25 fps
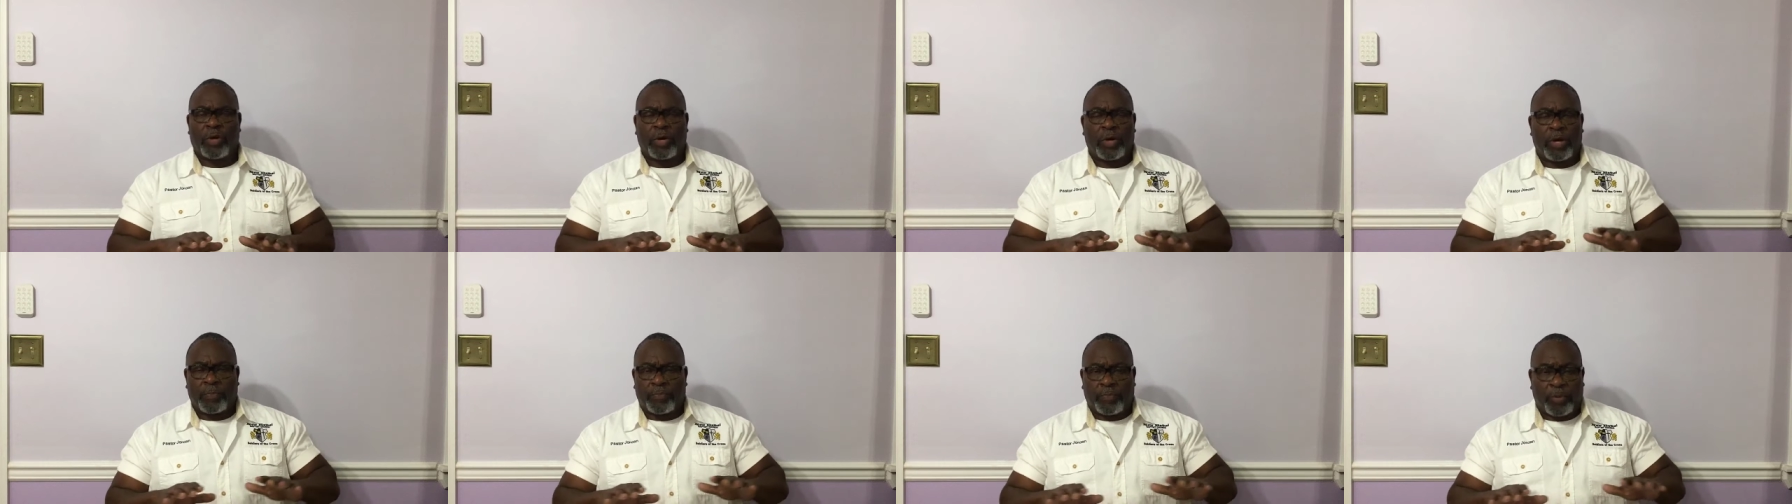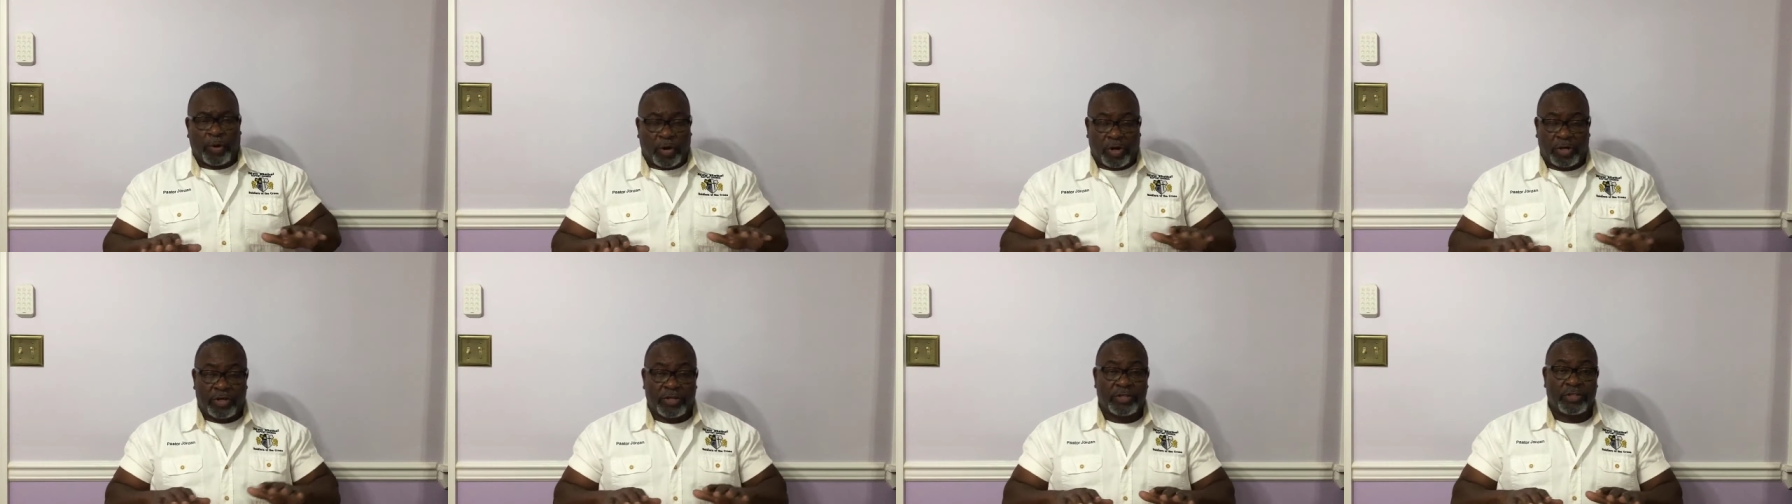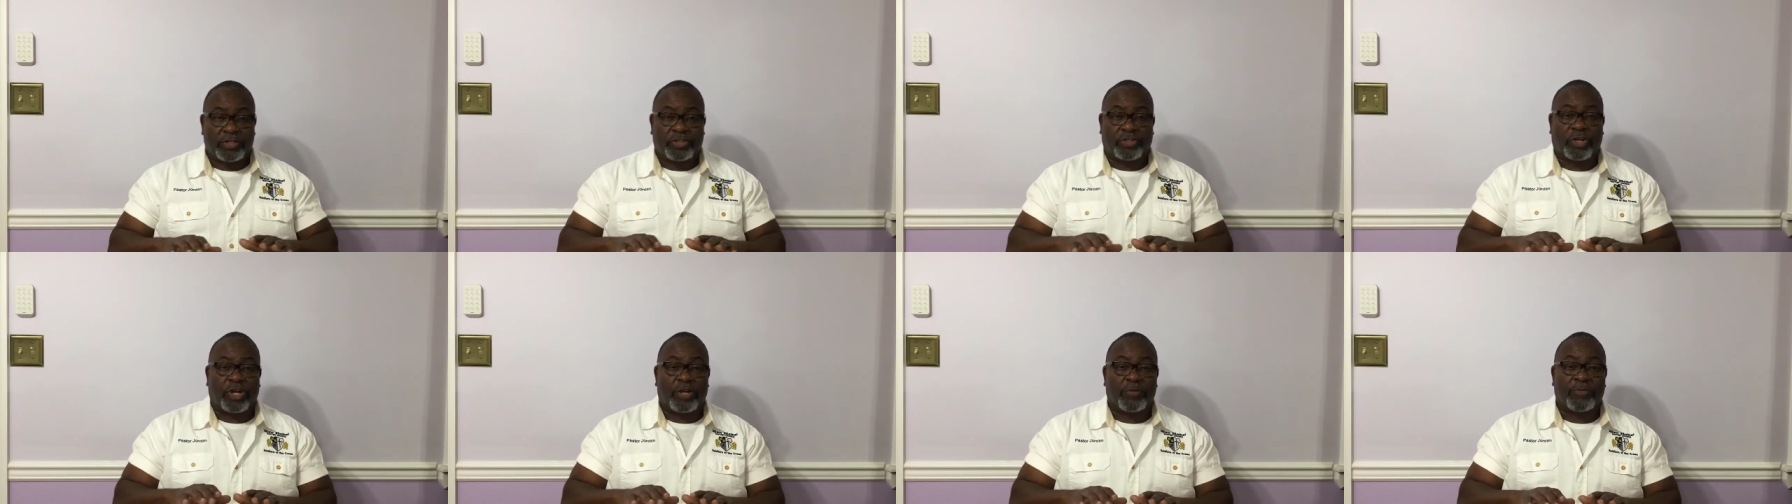a part of
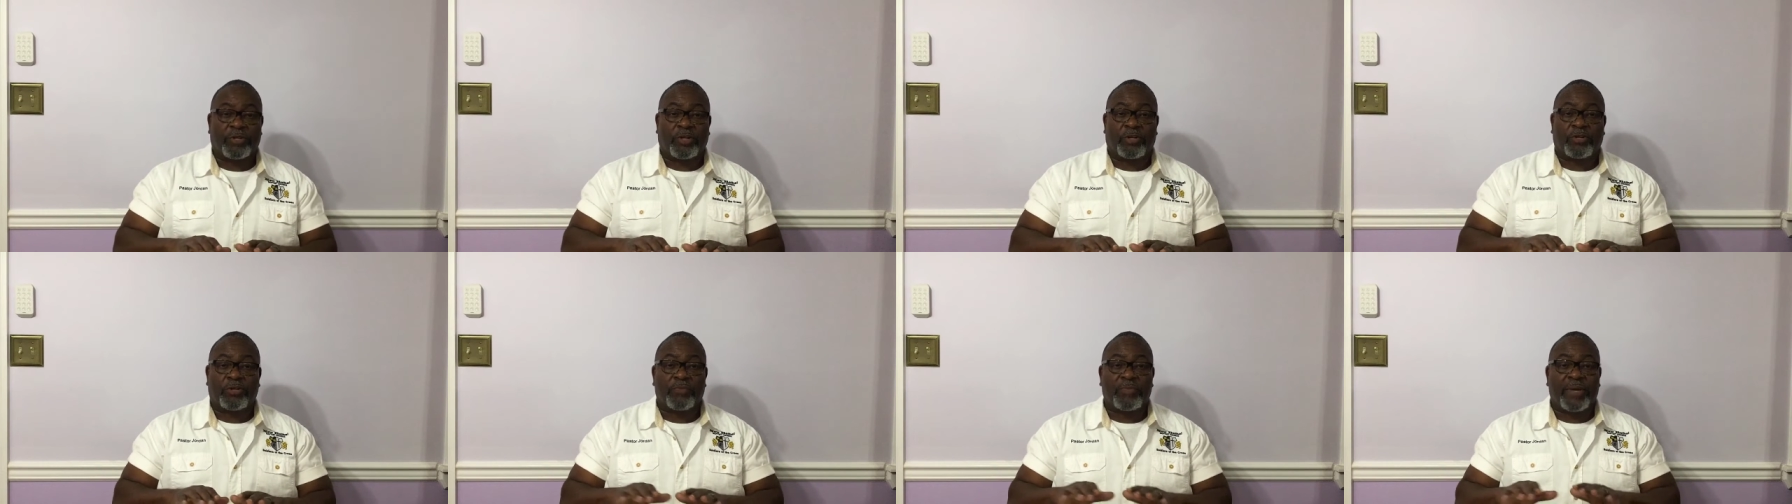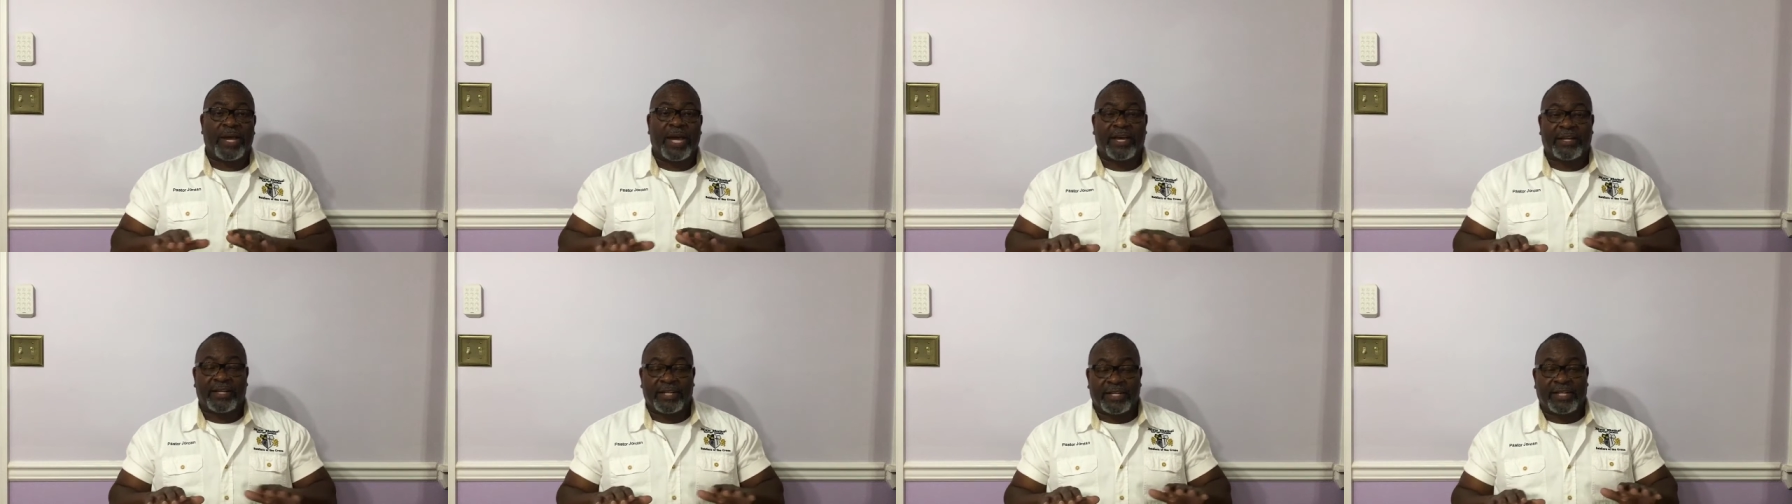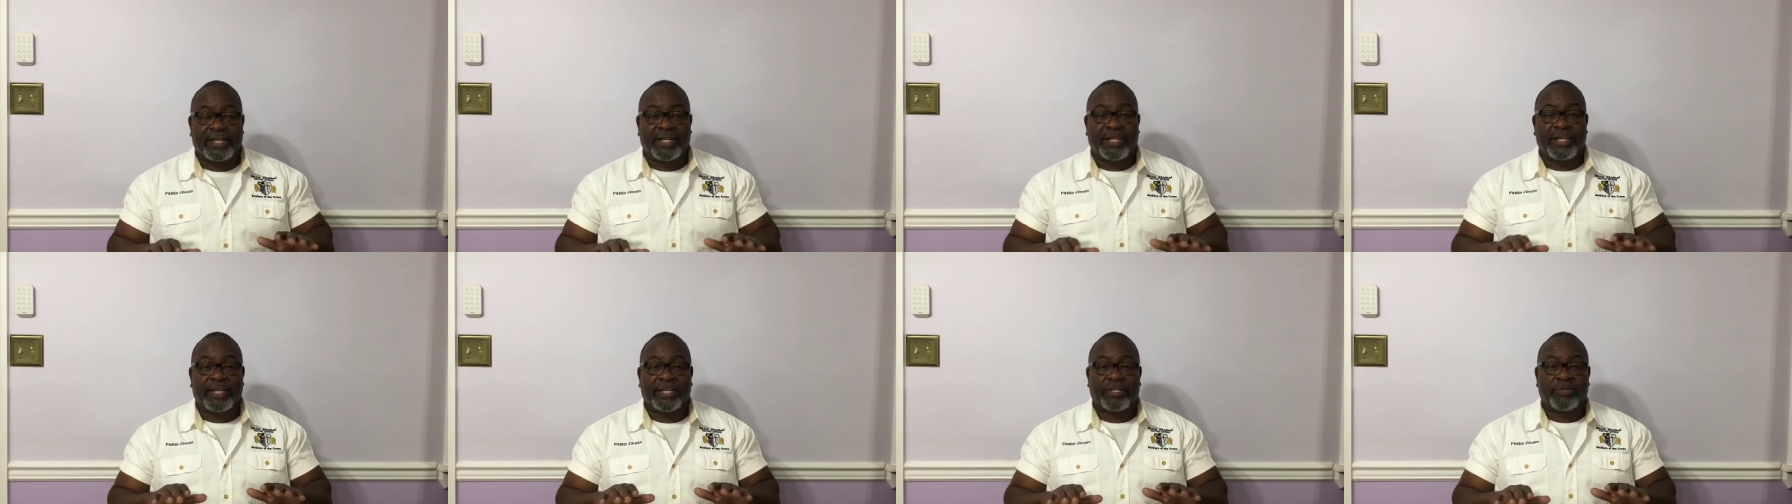the Sermon on the Mount
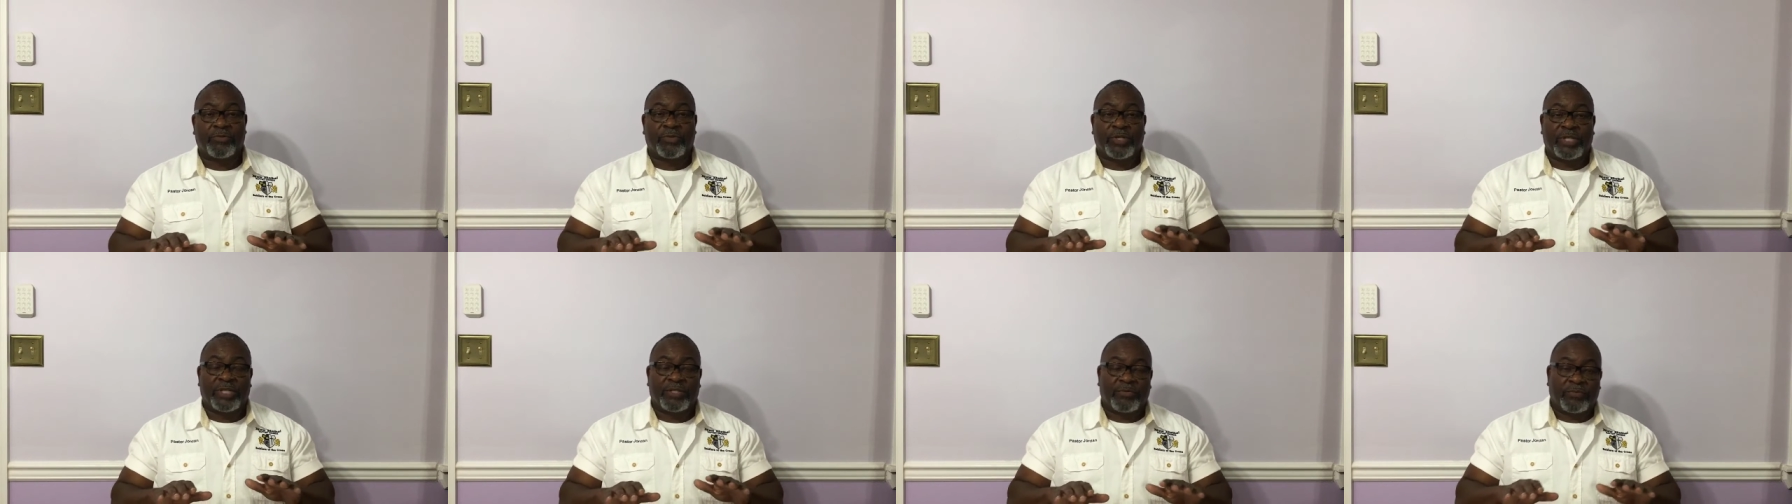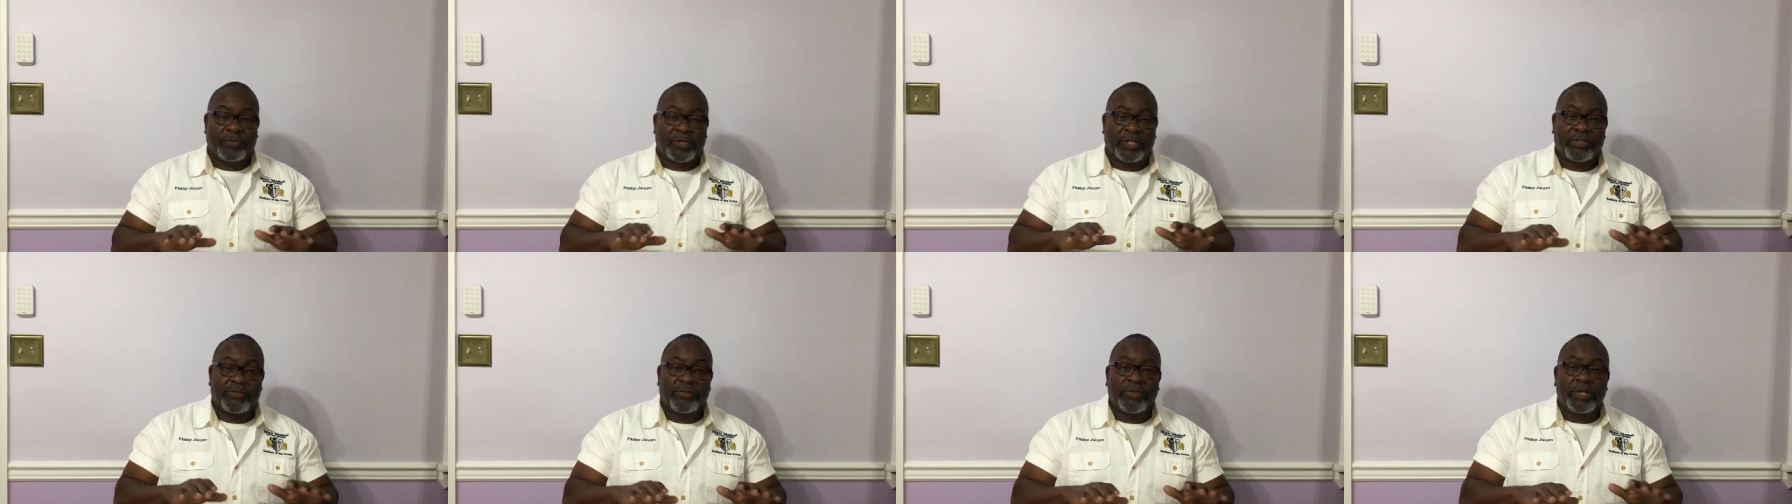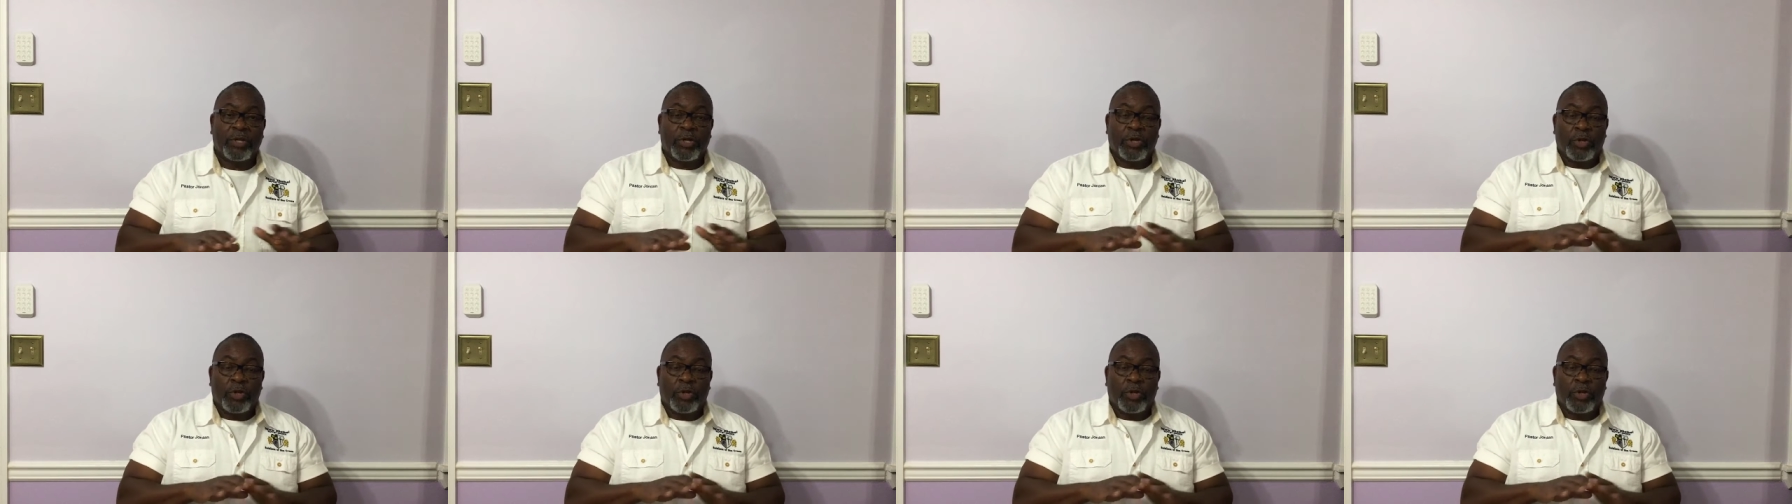again. We we